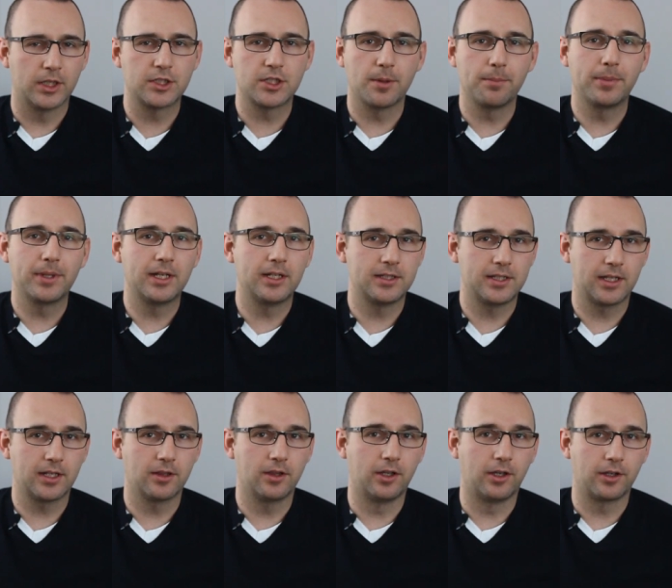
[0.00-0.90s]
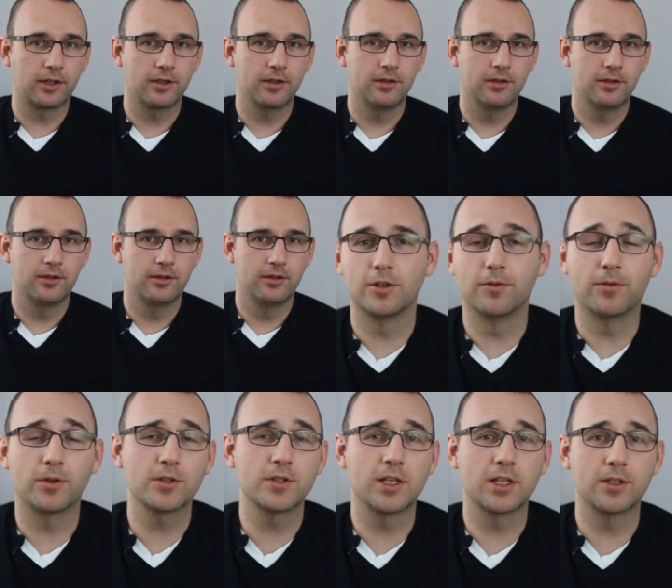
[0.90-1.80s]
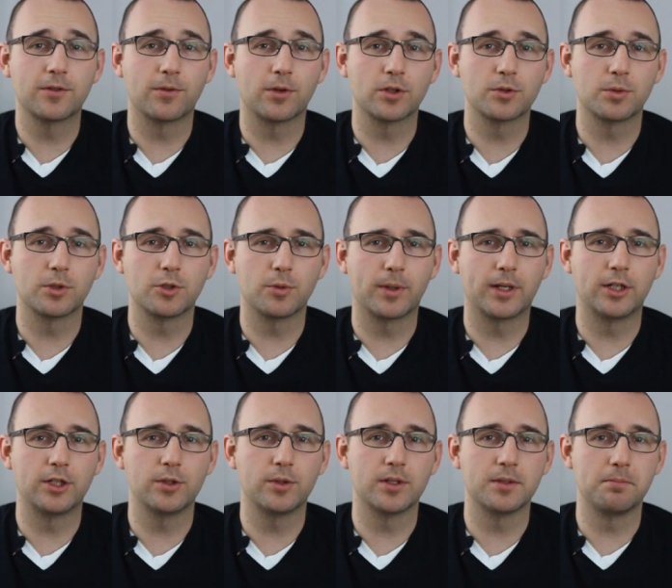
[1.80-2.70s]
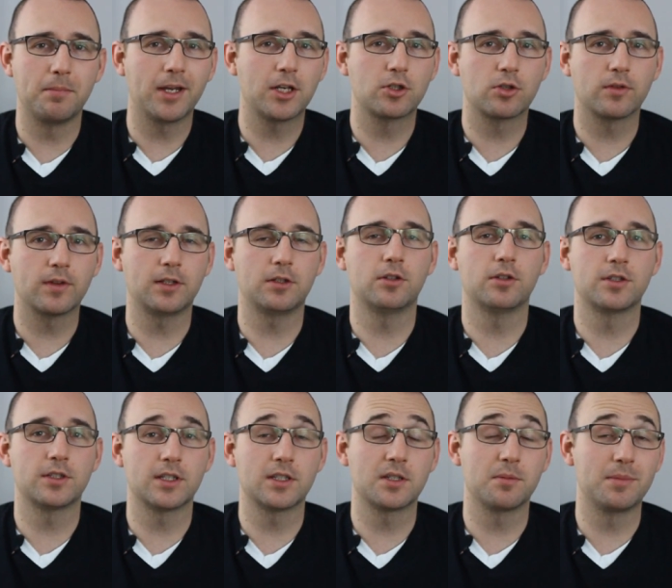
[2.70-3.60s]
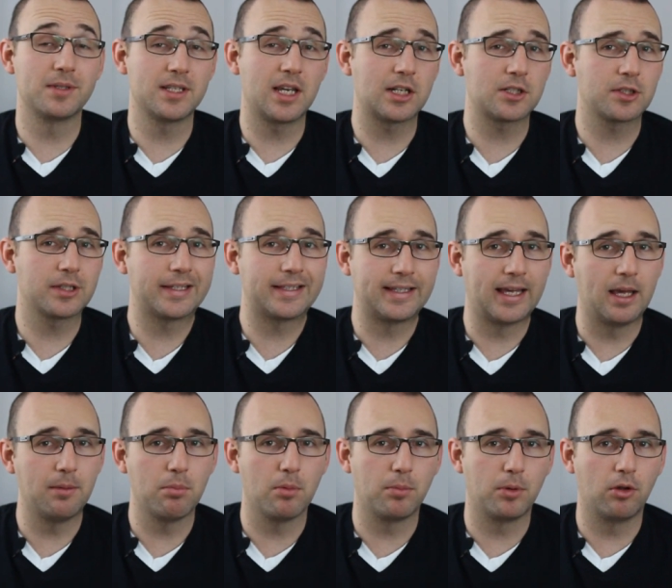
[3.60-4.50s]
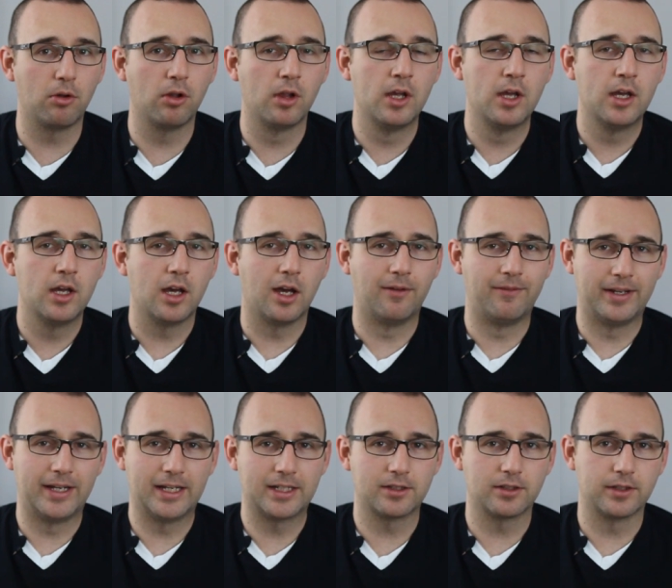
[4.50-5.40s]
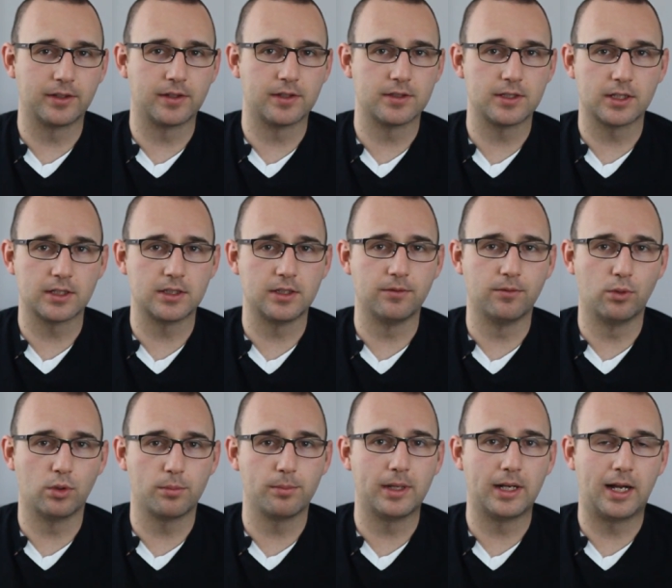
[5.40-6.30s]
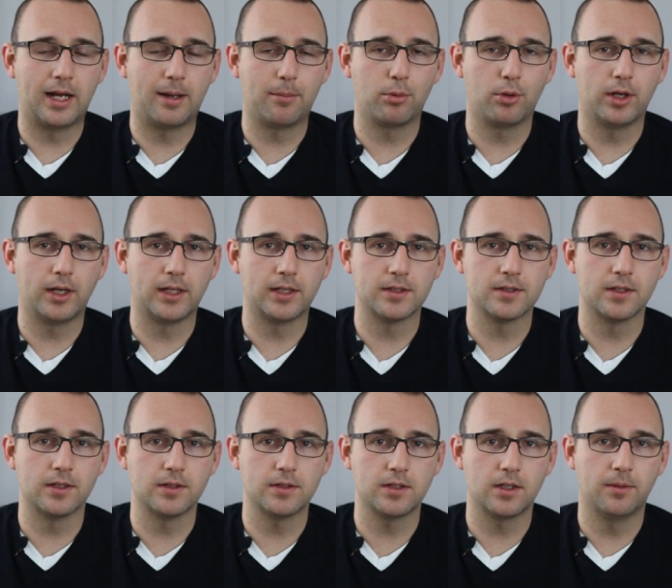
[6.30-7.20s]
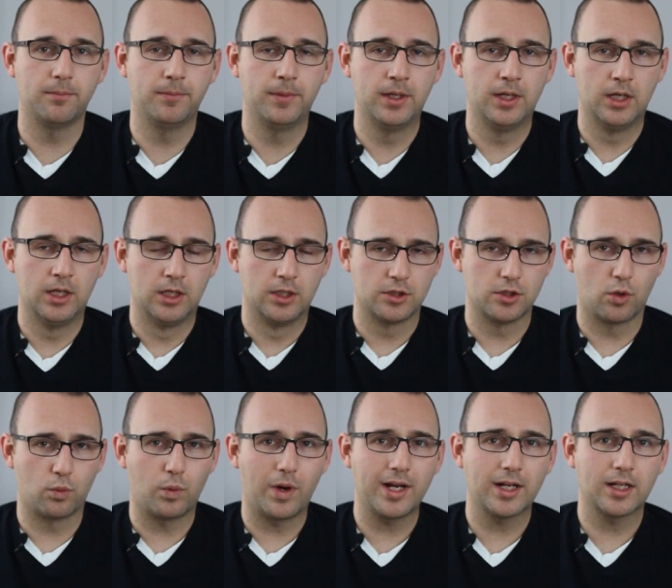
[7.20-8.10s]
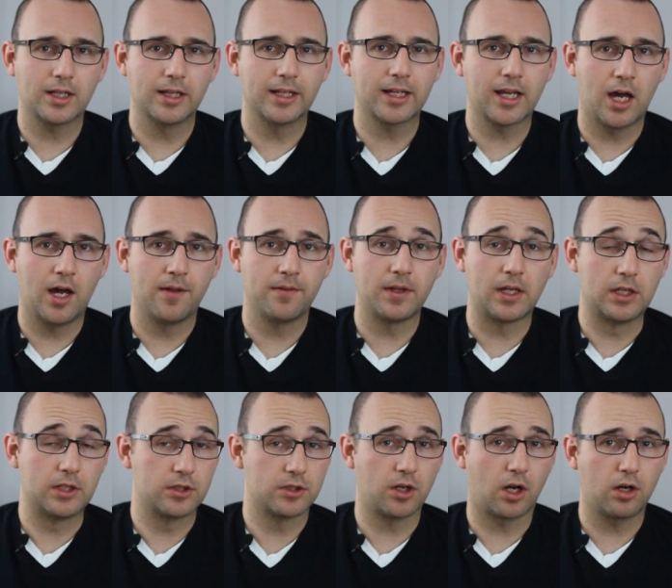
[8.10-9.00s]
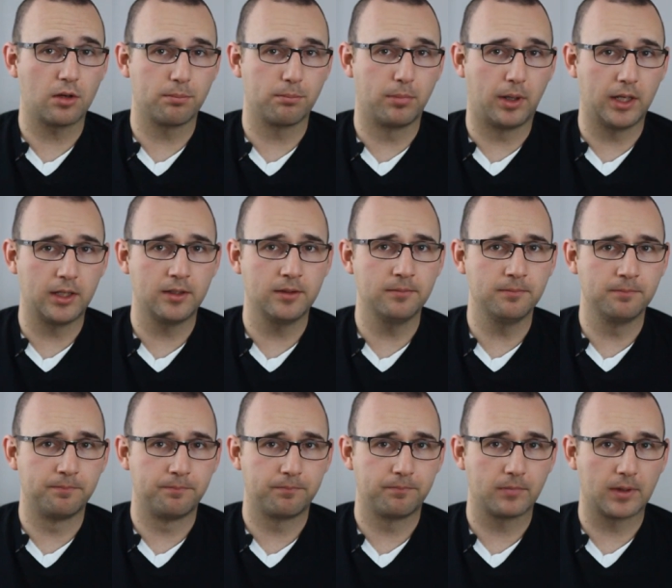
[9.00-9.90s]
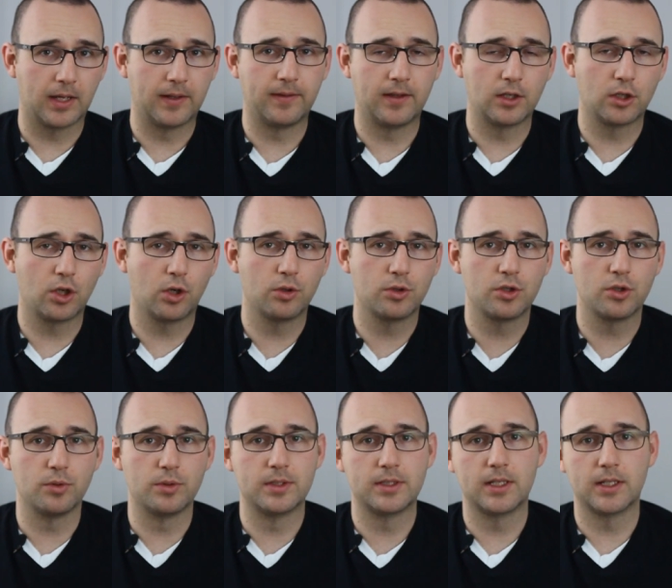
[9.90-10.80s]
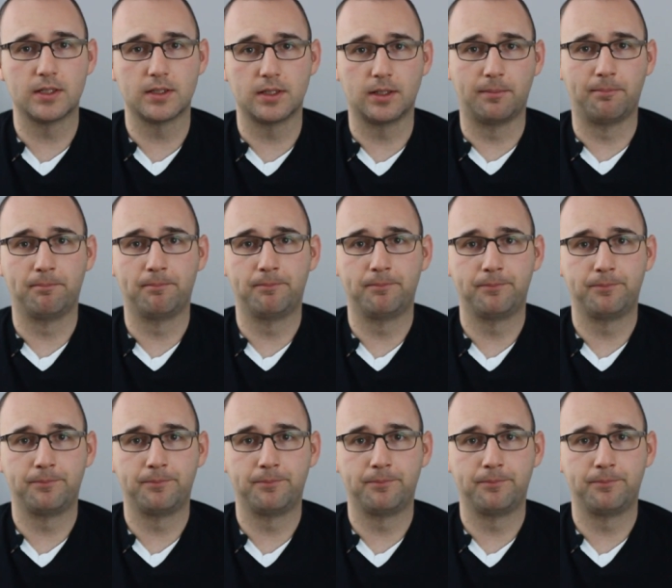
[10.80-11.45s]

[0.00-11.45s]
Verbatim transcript: Let's jump in and take a look. So first things first, what you want to do is make sure that your system is actually capable of handling the 64-bit operating system. So right click on the Start button and then go to System.